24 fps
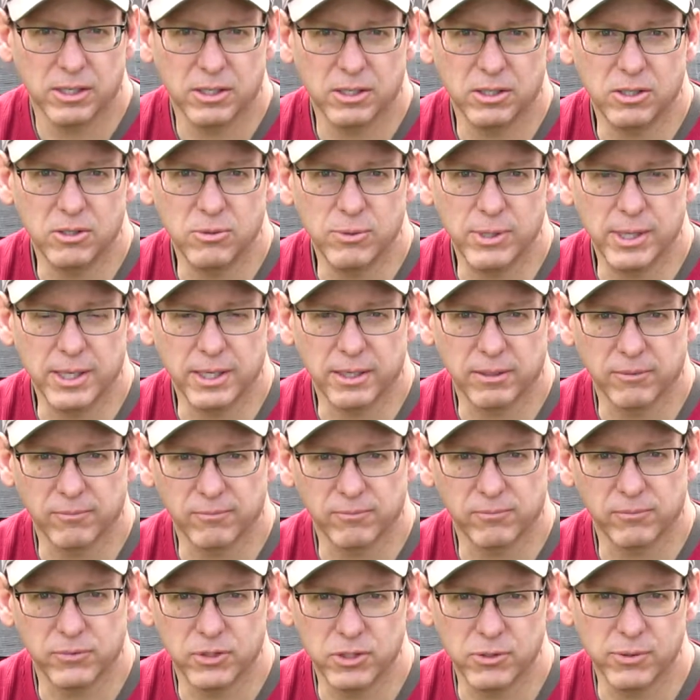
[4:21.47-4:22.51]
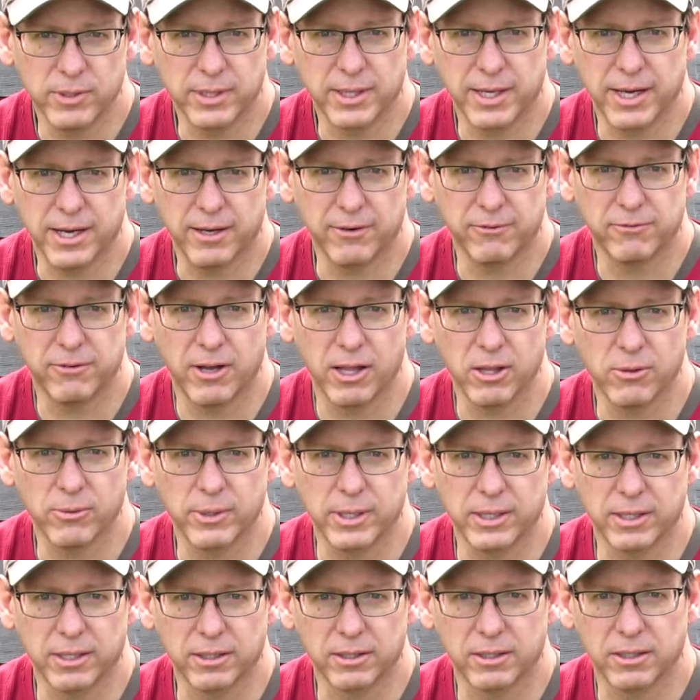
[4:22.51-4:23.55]
doing that,
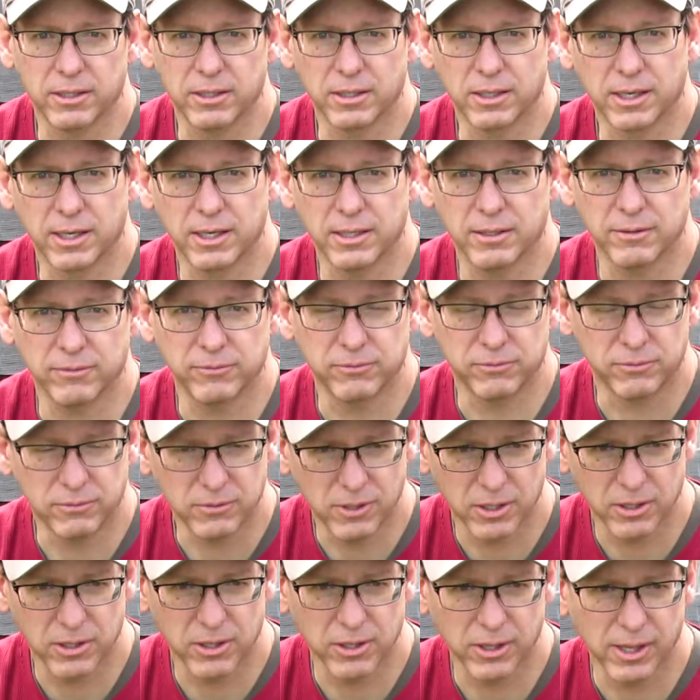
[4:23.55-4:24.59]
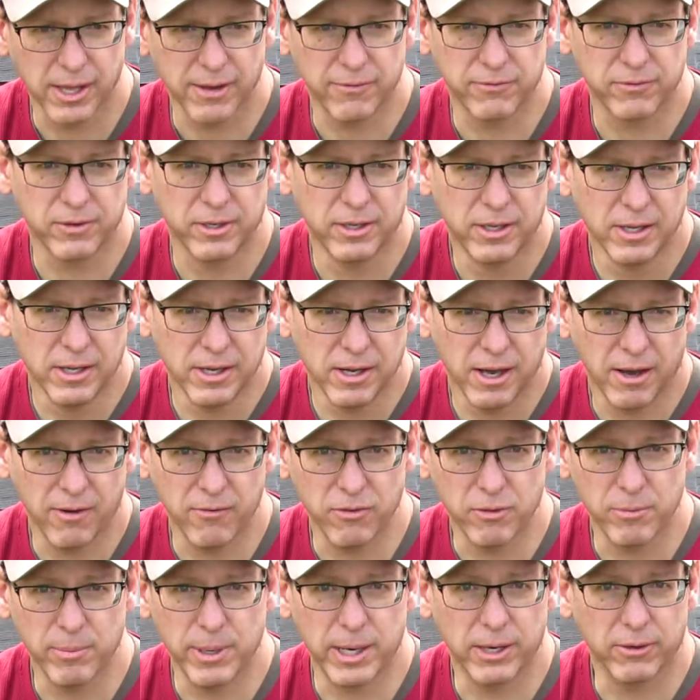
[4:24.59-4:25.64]
following the kind of to the left of
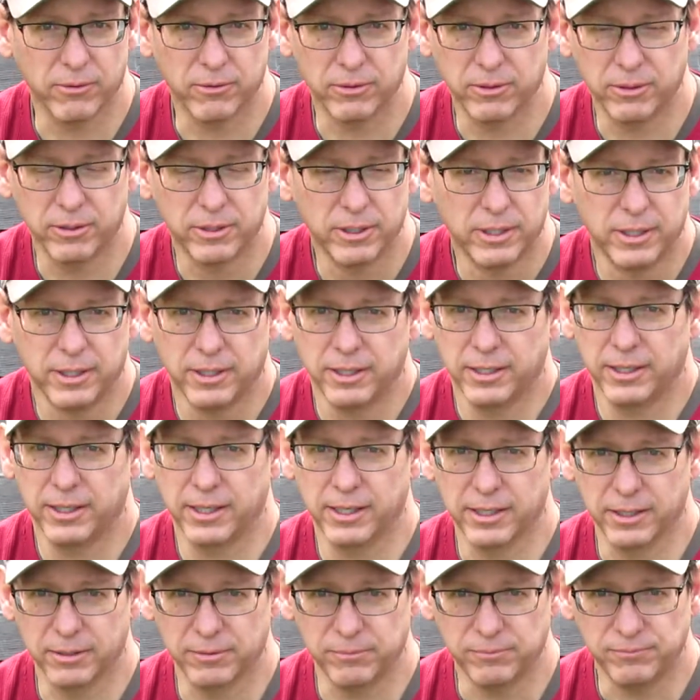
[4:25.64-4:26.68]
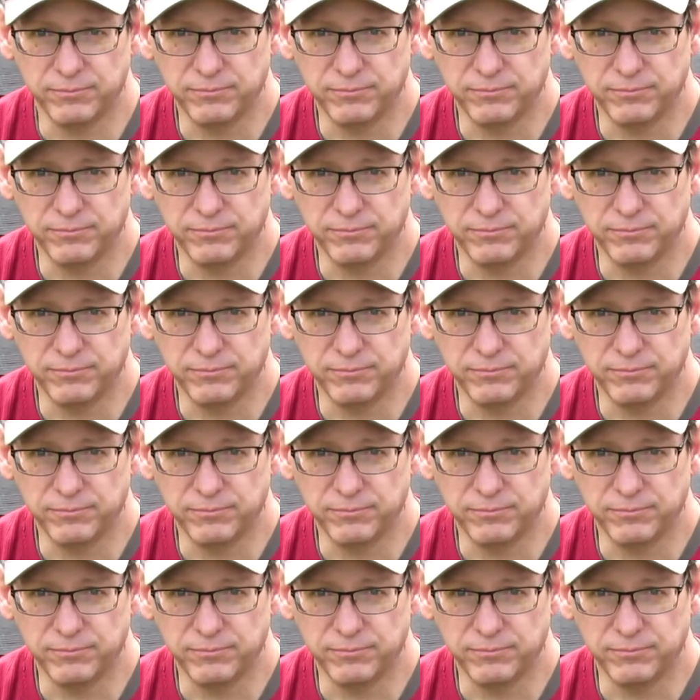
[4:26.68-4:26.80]
the mountain, and